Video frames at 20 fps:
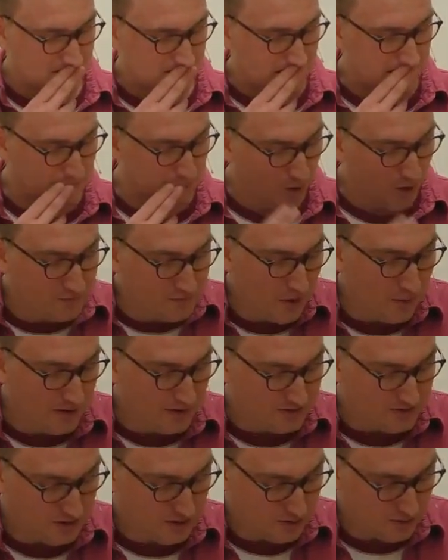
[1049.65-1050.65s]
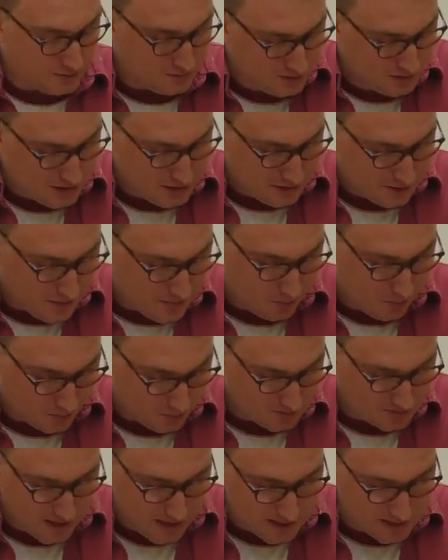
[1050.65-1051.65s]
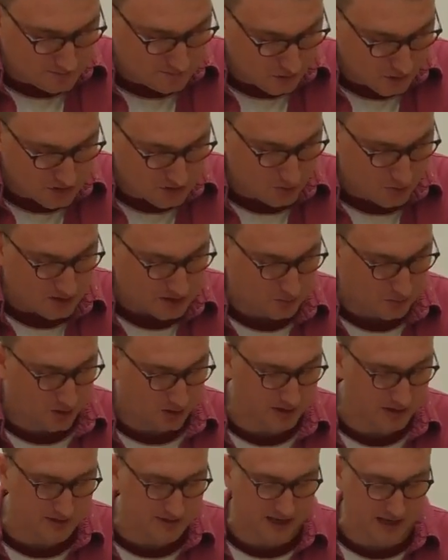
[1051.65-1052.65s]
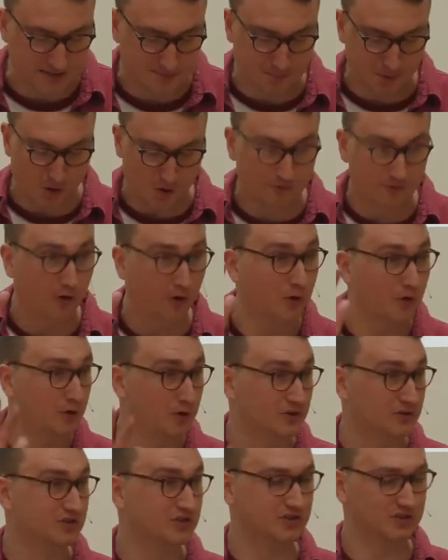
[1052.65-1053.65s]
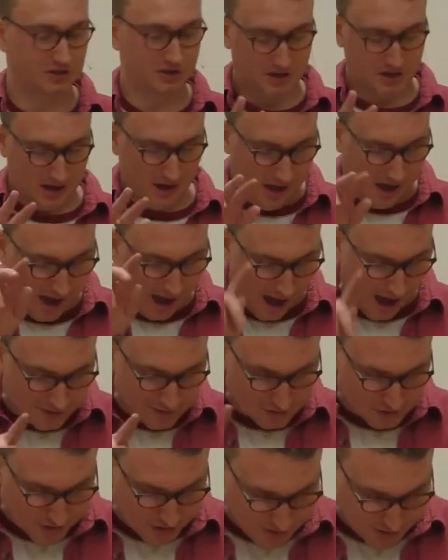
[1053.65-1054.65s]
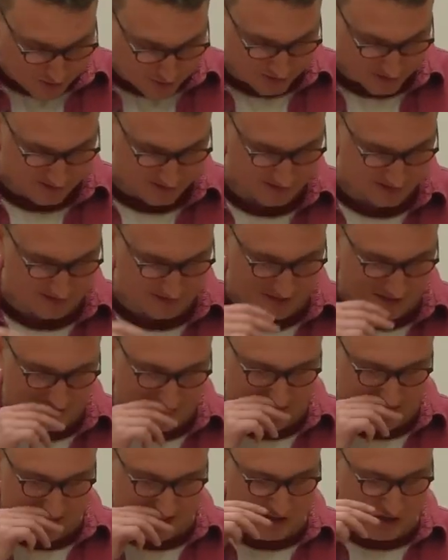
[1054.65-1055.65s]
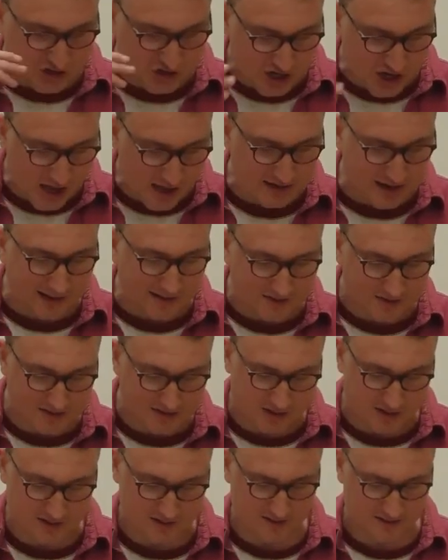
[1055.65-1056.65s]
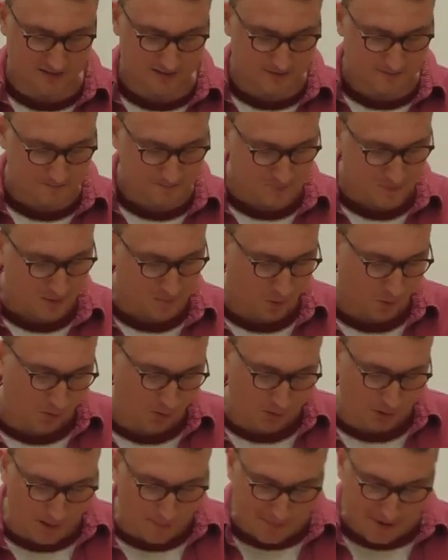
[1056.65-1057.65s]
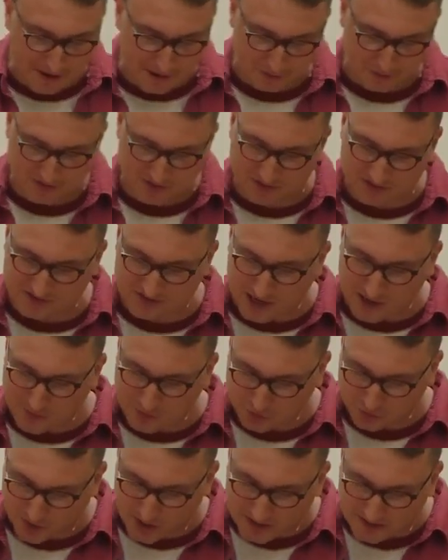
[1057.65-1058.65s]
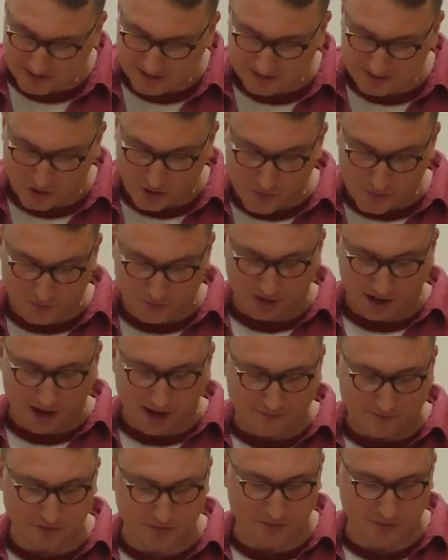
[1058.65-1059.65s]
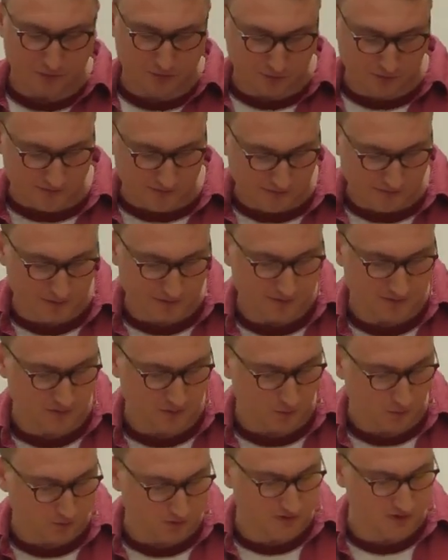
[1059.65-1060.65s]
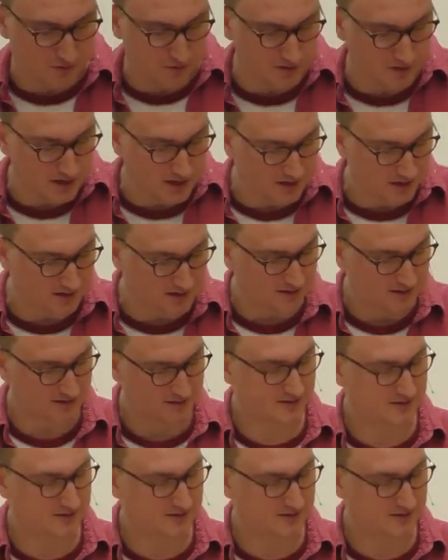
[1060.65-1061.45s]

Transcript: It's worth noting too that Paul says in verse 21, he says both us and you. There's a shared answer. Paul appeals to the same grace in his own life that the Corinthians also need.